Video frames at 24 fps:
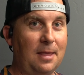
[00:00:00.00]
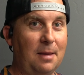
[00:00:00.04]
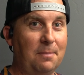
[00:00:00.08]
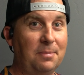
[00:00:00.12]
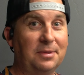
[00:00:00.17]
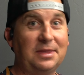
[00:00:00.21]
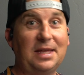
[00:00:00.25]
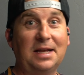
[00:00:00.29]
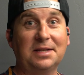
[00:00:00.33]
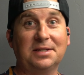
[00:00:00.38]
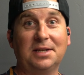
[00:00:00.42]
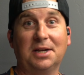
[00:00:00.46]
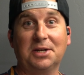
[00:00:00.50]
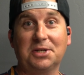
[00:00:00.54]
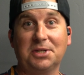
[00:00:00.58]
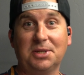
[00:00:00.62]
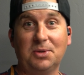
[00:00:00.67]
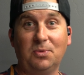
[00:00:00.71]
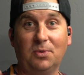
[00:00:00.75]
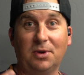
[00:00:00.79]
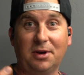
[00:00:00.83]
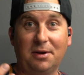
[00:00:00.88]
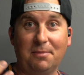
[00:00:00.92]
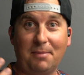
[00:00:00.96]
But that's actually
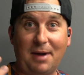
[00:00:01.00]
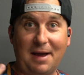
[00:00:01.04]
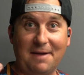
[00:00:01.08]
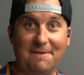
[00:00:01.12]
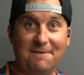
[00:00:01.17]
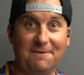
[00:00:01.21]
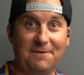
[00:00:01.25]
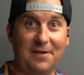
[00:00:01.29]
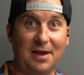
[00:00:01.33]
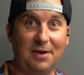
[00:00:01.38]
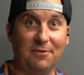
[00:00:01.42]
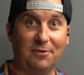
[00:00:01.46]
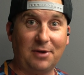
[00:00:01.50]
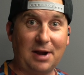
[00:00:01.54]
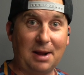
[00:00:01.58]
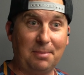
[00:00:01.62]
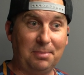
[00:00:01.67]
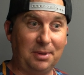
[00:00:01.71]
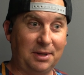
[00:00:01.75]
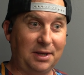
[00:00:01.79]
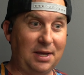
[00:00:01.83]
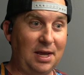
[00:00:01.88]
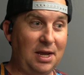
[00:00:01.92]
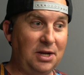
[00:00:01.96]
one of my favorite
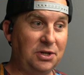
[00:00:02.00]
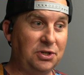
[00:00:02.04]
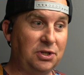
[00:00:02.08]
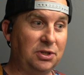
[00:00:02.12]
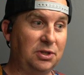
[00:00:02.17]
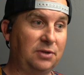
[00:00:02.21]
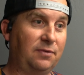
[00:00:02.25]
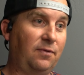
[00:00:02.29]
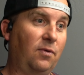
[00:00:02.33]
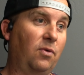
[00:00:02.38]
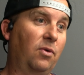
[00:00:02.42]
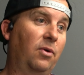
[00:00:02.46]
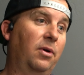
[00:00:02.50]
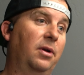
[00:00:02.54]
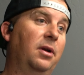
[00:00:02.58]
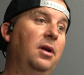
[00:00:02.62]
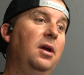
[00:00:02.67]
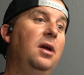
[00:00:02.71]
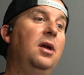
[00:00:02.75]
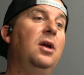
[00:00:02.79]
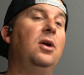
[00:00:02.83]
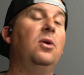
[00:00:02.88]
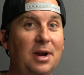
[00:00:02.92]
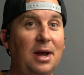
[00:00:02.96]
applications for it.
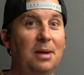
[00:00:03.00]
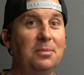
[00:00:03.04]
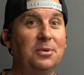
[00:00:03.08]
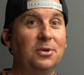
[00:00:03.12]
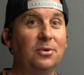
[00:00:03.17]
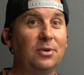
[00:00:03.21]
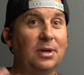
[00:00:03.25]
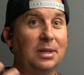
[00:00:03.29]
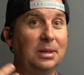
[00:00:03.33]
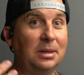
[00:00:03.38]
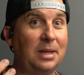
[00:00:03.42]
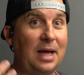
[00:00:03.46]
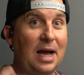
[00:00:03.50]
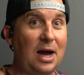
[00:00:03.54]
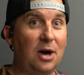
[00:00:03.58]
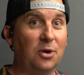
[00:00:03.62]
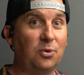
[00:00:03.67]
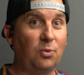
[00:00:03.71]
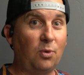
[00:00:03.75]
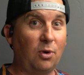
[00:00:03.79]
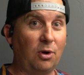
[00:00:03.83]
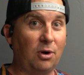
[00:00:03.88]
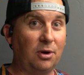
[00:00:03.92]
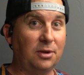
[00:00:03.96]
When I'm doing
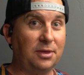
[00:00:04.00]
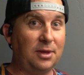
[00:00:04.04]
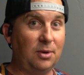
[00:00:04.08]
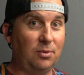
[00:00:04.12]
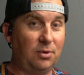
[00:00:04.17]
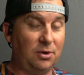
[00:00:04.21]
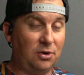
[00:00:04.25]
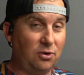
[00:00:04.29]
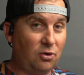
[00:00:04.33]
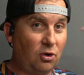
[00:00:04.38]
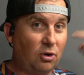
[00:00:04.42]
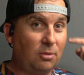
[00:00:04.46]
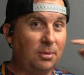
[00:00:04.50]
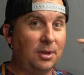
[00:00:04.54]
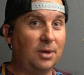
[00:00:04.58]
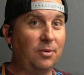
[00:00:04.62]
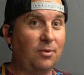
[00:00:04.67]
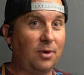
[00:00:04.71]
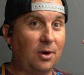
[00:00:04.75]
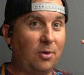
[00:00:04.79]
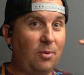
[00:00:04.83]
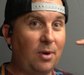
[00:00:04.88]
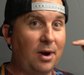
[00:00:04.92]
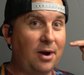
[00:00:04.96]
loud work that would normally
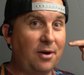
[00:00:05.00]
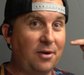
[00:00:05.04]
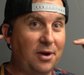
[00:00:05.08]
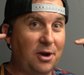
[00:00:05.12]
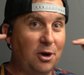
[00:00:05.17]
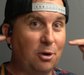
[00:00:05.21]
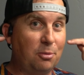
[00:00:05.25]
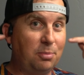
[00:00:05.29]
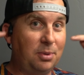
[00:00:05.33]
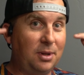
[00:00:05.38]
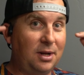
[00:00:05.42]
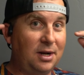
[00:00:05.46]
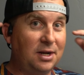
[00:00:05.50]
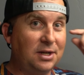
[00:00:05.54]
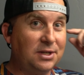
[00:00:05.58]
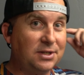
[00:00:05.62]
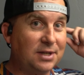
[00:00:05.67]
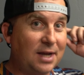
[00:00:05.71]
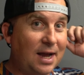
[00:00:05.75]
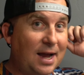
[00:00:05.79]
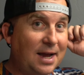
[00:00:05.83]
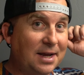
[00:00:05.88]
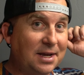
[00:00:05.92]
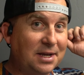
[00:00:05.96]
require earplugs,
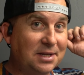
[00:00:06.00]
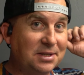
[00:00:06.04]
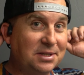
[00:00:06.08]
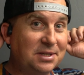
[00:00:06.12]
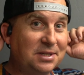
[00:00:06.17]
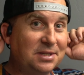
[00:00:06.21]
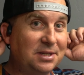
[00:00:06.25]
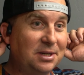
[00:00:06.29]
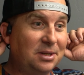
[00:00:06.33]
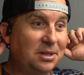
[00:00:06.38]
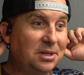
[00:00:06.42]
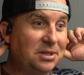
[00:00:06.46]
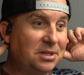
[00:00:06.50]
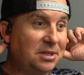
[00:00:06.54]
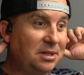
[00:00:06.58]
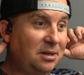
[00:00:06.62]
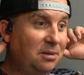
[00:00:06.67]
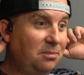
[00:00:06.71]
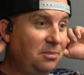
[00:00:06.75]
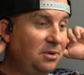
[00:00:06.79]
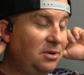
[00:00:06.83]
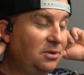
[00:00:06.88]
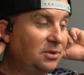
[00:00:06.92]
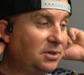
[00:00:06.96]
I can still listen
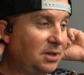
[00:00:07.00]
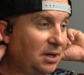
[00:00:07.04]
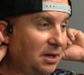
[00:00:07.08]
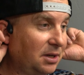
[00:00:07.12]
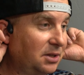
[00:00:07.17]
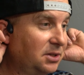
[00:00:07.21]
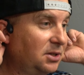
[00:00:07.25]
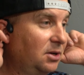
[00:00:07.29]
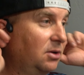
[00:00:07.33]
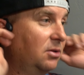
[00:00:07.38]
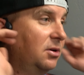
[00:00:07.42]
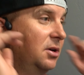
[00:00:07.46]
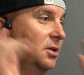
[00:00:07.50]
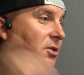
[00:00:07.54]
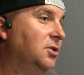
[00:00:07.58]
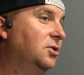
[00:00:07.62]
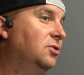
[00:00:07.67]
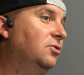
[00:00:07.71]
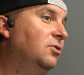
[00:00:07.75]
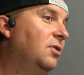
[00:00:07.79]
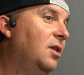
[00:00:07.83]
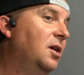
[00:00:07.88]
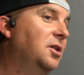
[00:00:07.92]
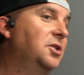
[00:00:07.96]
to music. So
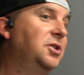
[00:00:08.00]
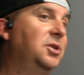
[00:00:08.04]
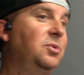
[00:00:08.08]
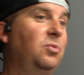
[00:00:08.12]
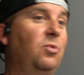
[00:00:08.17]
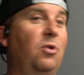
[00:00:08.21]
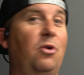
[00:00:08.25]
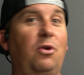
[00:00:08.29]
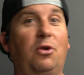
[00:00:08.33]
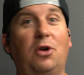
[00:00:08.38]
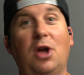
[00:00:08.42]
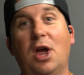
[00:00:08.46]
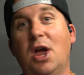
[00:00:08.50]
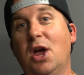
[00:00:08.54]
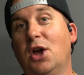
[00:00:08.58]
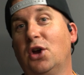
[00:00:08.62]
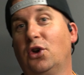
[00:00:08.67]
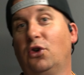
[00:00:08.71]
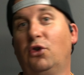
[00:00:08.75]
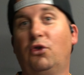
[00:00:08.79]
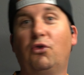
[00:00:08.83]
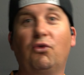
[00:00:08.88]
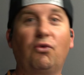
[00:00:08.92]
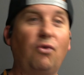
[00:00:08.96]
construction work,
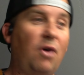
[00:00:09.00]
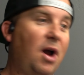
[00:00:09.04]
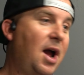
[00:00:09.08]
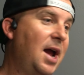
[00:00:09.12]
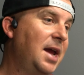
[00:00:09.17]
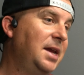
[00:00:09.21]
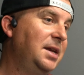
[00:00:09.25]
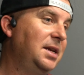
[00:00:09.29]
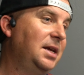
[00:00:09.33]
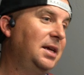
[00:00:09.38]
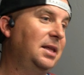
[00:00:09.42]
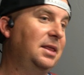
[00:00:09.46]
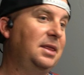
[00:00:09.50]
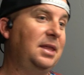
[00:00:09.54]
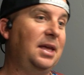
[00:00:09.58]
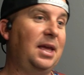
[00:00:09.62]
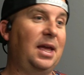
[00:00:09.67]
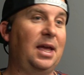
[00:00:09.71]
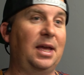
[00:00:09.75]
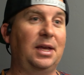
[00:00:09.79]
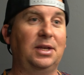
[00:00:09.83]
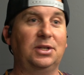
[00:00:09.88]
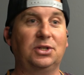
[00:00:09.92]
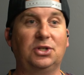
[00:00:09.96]
grinding
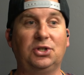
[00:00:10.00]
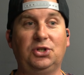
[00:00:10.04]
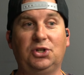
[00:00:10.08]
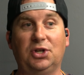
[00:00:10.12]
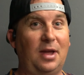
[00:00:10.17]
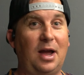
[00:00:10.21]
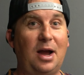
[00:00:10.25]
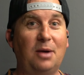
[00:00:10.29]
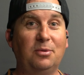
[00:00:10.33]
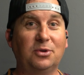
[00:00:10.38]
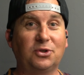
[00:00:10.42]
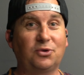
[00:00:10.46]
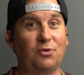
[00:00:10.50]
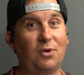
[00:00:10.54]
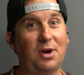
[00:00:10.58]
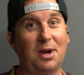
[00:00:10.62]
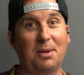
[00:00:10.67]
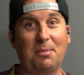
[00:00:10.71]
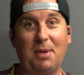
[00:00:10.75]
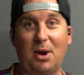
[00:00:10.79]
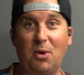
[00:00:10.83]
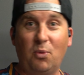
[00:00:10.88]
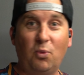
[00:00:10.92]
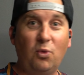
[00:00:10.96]
things. I was
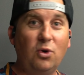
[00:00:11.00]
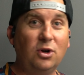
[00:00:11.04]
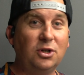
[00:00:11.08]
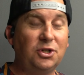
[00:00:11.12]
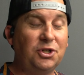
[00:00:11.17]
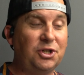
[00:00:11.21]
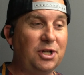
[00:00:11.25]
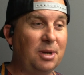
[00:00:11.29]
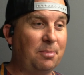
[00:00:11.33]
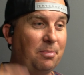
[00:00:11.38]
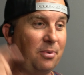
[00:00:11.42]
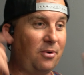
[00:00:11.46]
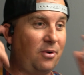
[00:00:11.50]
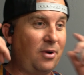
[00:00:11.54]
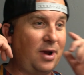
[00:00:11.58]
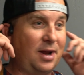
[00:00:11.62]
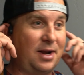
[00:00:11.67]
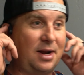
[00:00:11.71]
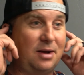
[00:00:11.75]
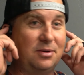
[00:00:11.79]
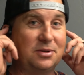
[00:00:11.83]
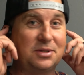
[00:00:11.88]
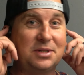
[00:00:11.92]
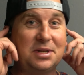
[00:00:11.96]
running my wood chipper
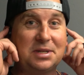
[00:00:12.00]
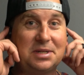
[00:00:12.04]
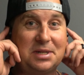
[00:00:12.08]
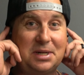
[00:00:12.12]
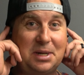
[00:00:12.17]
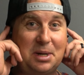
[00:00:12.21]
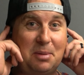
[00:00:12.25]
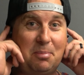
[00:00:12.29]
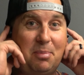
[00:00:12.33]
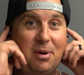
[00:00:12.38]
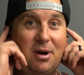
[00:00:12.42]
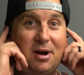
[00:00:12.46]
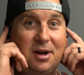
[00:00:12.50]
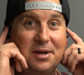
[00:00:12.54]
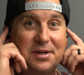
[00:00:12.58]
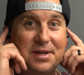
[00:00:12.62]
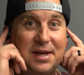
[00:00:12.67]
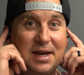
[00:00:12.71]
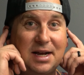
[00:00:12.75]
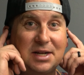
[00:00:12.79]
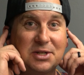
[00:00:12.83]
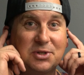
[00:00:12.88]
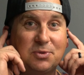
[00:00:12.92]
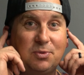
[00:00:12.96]
and I was listening to
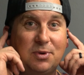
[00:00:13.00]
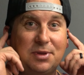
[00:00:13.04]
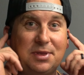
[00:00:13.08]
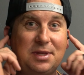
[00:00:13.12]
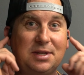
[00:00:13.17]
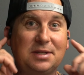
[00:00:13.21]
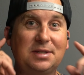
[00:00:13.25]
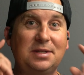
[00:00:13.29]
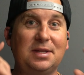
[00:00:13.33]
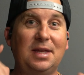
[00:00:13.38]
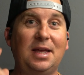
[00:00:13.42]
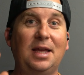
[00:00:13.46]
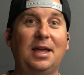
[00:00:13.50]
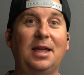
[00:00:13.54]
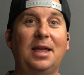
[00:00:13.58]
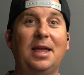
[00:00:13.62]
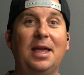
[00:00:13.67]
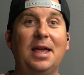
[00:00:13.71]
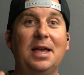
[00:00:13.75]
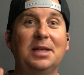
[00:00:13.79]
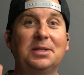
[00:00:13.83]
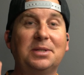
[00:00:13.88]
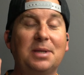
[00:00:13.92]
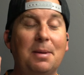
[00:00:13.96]
podcasts with this
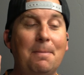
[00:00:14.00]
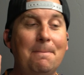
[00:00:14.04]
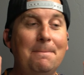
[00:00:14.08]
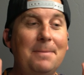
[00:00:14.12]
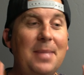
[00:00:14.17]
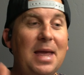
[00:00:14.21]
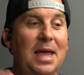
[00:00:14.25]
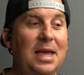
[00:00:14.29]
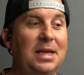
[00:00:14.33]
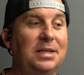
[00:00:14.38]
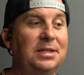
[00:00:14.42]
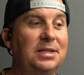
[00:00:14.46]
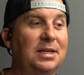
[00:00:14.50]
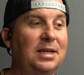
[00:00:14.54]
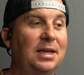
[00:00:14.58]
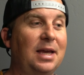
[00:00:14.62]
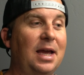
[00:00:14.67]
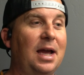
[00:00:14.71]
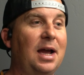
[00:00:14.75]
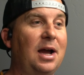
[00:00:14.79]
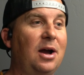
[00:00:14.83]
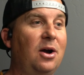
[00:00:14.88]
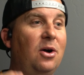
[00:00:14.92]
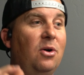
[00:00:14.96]
thing. It's amazing
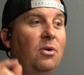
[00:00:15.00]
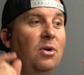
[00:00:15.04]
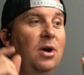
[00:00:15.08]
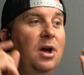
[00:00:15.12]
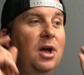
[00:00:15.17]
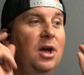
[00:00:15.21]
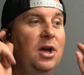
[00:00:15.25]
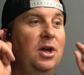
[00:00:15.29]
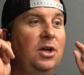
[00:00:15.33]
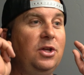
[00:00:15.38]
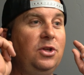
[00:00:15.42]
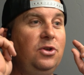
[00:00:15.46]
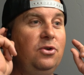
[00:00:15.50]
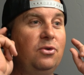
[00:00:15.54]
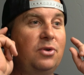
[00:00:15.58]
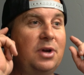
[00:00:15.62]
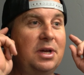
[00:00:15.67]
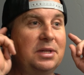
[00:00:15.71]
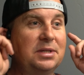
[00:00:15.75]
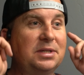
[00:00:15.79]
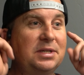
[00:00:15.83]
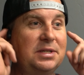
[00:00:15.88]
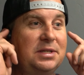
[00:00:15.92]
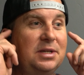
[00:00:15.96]
how you
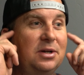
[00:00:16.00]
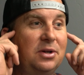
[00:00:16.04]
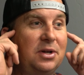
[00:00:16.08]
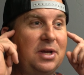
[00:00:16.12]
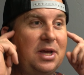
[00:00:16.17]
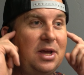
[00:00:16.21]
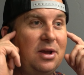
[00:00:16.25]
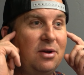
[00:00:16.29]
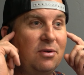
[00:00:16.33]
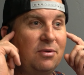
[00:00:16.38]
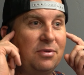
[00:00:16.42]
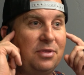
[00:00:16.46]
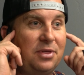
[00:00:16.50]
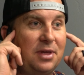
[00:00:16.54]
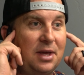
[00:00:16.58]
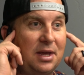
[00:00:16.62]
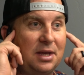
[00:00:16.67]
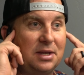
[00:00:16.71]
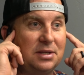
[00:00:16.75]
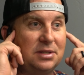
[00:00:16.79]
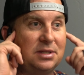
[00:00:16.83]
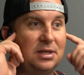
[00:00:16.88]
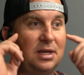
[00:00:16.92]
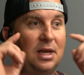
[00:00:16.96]
can still hear
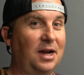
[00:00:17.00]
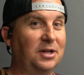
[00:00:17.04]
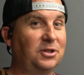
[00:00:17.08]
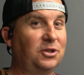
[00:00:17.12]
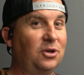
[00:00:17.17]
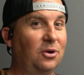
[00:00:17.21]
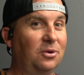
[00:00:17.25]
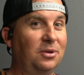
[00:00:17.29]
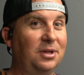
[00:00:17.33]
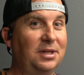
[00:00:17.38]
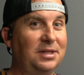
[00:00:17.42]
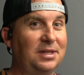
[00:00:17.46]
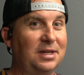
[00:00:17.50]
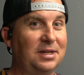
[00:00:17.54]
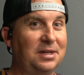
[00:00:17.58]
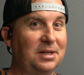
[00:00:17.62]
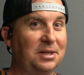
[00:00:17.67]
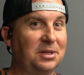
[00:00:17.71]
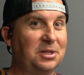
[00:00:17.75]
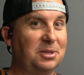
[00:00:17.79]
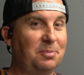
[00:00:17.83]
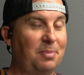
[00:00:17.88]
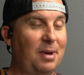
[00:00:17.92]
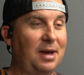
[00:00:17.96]
things. I totally didn't
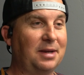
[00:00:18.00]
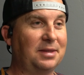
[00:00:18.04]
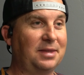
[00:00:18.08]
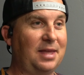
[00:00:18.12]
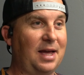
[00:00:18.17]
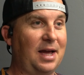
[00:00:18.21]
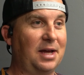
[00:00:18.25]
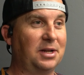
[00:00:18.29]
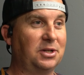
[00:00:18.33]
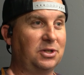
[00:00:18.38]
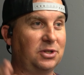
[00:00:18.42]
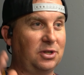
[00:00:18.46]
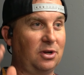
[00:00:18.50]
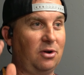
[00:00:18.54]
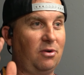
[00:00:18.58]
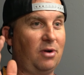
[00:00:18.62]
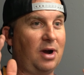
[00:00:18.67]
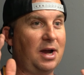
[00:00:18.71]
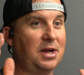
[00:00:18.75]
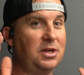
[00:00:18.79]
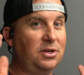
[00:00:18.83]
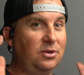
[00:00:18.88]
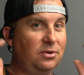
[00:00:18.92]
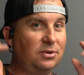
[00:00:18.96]
expect that. So
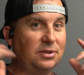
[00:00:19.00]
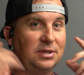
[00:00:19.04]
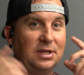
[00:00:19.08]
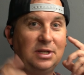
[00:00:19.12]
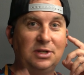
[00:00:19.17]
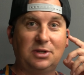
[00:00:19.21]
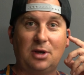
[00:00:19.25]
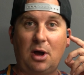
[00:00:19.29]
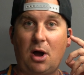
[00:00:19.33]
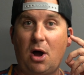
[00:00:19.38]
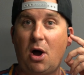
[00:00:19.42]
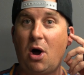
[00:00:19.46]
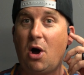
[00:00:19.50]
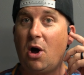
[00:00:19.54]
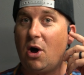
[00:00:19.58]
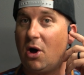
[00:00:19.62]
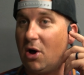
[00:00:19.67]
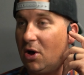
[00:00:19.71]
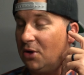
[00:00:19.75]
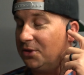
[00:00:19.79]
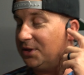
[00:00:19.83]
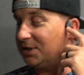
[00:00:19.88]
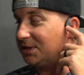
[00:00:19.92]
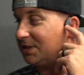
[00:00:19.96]
I use these
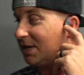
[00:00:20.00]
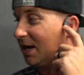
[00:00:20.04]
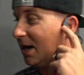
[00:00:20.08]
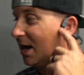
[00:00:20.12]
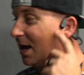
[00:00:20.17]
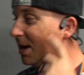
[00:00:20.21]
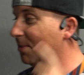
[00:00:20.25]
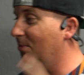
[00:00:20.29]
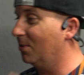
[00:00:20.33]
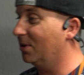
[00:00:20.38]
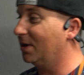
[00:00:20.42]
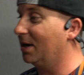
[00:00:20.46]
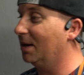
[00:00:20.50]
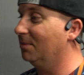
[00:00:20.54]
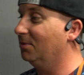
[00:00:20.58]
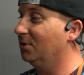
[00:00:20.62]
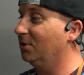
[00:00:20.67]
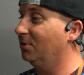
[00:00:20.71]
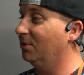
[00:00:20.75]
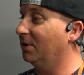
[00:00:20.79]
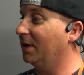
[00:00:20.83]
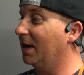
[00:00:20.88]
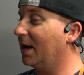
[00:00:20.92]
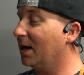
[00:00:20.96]
all the time when I'm
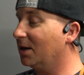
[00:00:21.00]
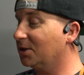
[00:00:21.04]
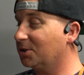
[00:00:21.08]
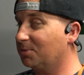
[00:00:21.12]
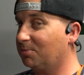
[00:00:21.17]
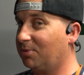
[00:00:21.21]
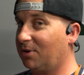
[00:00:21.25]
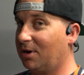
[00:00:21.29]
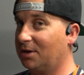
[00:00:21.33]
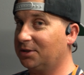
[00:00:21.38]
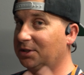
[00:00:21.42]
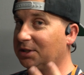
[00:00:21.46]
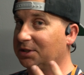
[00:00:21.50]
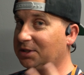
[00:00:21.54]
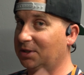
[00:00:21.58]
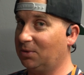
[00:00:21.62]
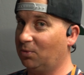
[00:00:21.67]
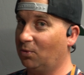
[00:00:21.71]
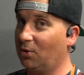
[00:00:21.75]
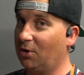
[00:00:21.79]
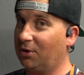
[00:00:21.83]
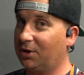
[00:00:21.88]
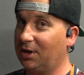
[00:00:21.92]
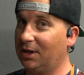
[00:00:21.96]
doing house projects
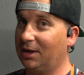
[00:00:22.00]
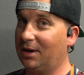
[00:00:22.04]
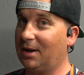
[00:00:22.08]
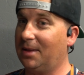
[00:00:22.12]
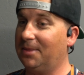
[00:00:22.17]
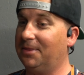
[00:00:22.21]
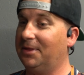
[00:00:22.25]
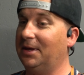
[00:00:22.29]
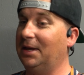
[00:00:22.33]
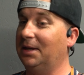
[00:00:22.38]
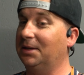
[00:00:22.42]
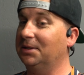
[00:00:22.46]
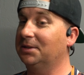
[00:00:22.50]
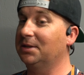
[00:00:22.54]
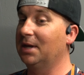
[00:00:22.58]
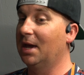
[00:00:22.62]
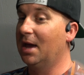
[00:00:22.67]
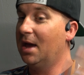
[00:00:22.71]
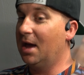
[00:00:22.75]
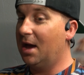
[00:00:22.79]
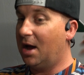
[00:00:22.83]
and working on things.